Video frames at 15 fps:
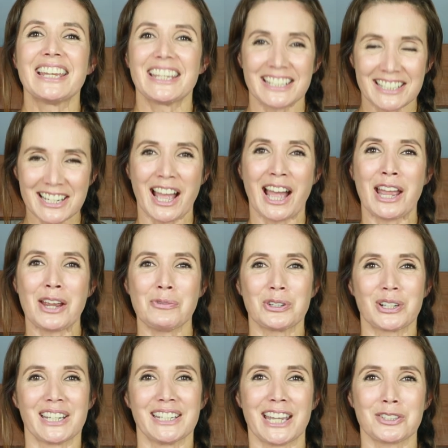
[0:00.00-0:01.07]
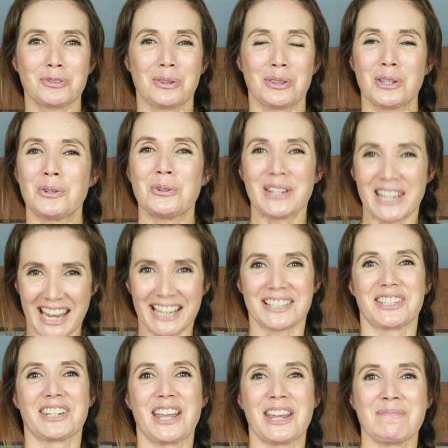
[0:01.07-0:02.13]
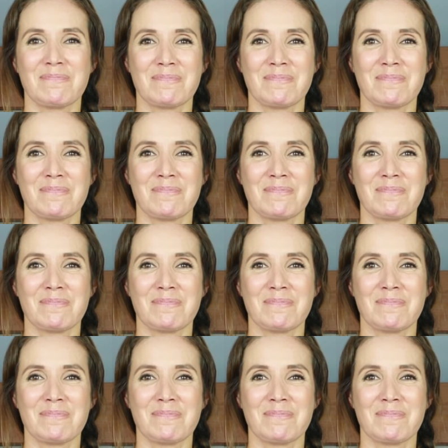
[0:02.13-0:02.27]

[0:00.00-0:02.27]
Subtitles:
And I will connect with you next time.